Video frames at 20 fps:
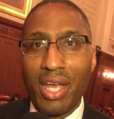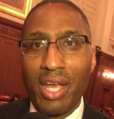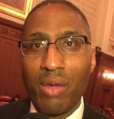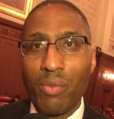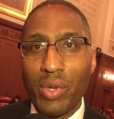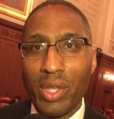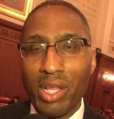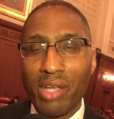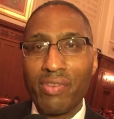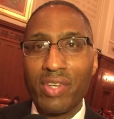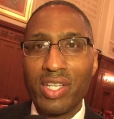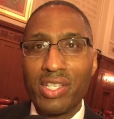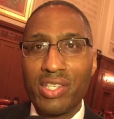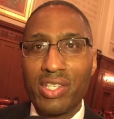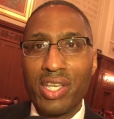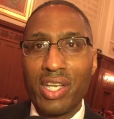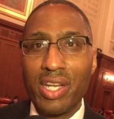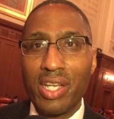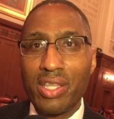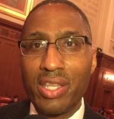And we live in a
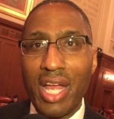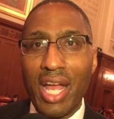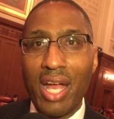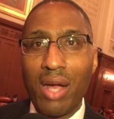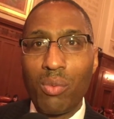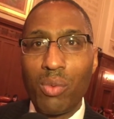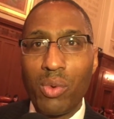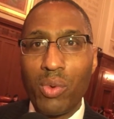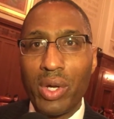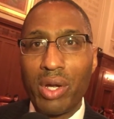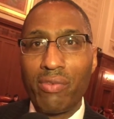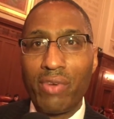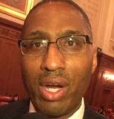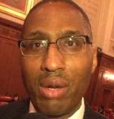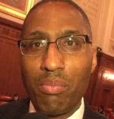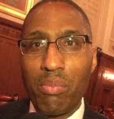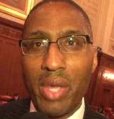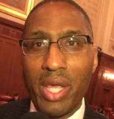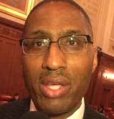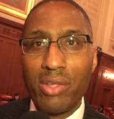city now where one of
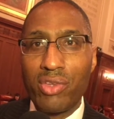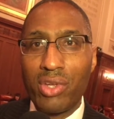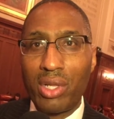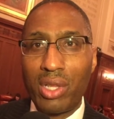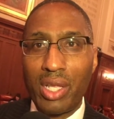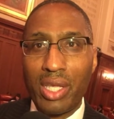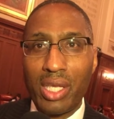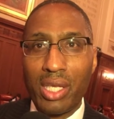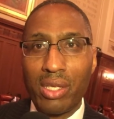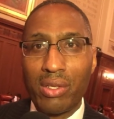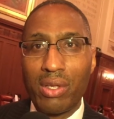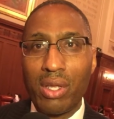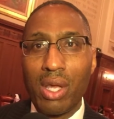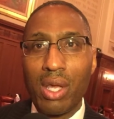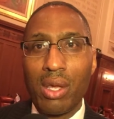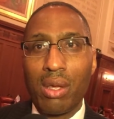our major league